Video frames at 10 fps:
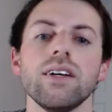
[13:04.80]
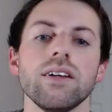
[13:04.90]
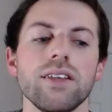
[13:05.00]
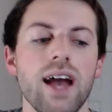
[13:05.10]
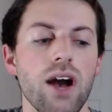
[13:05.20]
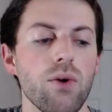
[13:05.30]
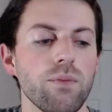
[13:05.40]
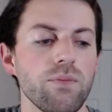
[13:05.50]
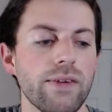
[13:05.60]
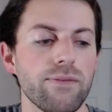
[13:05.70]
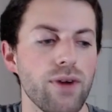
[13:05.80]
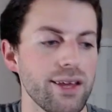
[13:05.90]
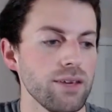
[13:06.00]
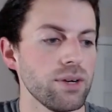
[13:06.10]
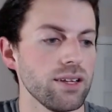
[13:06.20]
Now, for
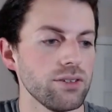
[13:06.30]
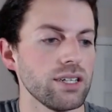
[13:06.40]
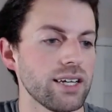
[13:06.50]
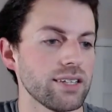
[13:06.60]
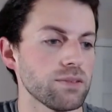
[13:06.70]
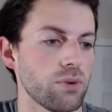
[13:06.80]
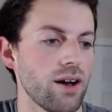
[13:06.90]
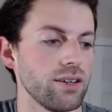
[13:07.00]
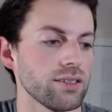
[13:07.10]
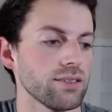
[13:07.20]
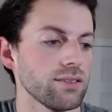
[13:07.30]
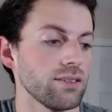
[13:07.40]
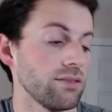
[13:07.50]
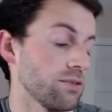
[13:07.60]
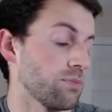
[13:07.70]
anybody looking at this project,
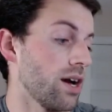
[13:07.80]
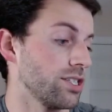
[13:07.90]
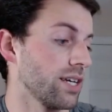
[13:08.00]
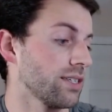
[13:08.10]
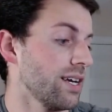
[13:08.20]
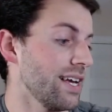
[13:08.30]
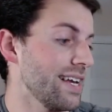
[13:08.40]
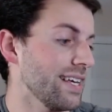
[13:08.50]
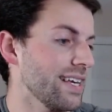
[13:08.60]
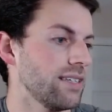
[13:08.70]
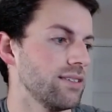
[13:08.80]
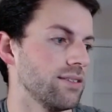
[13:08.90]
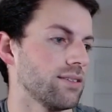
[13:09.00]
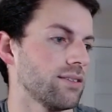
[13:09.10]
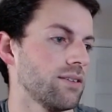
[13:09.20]
it
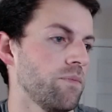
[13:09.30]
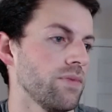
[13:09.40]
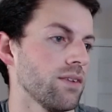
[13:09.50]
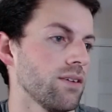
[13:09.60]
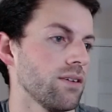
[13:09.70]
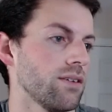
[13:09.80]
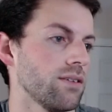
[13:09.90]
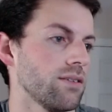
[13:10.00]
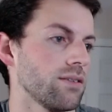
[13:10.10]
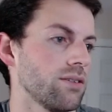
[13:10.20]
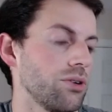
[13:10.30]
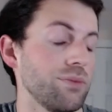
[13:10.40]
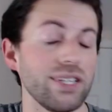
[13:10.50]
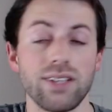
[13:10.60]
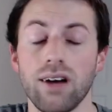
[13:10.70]
is going to
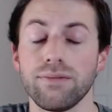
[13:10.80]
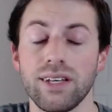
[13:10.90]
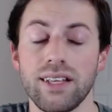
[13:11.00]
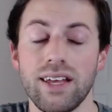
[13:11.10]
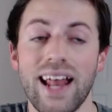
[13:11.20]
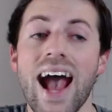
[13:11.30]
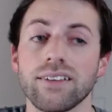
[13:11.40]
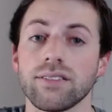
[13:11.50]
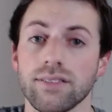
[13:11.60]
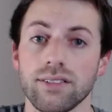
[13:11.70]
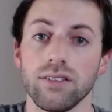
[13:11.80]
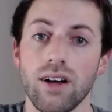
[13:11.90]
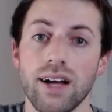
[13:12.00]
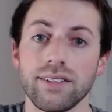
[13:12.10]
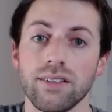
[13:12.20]
be tough. It asks a
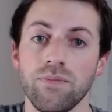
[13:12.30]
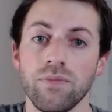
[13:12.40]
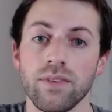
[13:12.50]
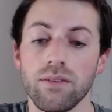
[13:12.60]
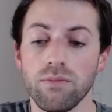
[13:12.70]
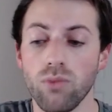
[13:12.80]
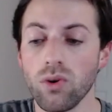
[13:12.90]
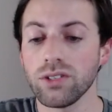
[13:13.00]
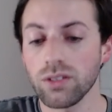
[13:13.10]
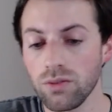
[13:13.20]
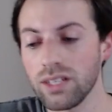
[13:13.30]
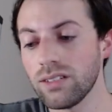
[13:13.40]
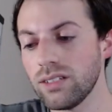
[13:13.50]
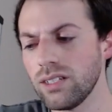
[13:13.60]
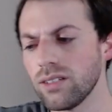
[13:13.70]
lot. More so
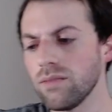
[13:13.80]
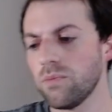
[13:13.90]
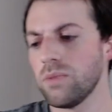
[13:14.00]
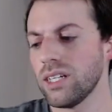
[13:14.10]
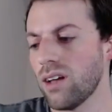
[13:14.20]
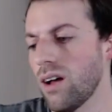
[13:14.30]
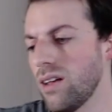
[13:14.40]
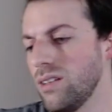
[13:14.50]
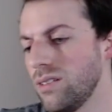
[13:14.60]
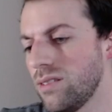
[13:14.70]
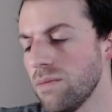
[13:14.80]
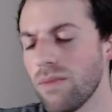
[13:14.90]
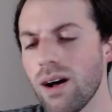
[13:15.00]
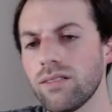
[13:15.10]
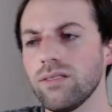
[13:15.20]
this year because the
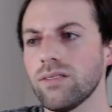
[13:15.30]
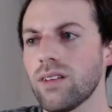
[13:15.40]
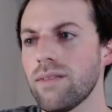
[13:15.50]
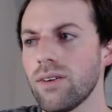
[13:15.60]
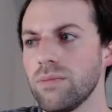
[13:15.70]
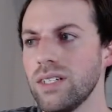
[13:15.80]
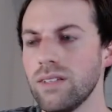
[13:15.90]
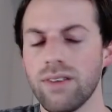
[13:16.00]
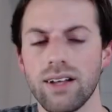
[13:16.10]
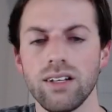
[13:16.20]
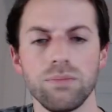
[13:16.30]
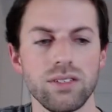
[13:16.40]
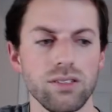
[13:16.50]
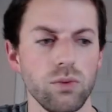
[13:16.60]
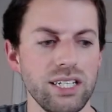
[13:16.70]
models have already been developed,
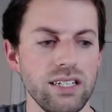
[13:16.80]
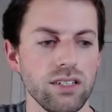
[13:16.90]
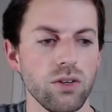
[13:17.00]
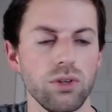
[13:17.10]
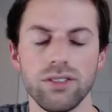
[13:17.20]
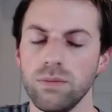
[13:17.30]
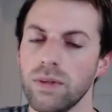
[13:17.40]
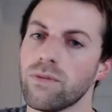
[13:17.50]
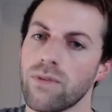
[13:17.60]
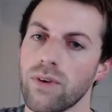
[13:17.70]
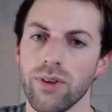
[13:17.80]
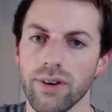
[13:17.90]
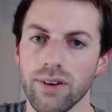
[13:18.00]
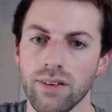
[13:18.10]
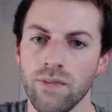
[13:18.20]
so we need to go a little bit
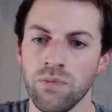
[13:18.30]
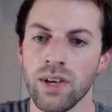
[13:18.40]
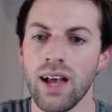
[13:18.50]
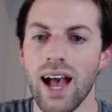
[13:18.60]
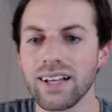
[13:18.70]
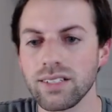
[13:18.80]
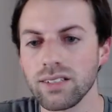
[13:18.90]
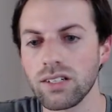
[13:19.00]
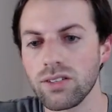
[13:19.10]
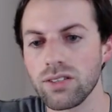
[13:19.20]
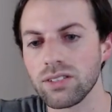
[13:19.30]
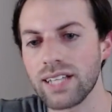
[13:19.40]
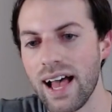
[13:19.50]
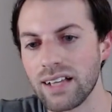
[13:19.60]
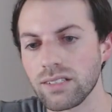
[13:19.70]
further. As such, there's
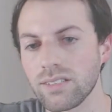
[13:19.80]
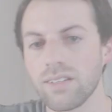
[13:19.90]
tasks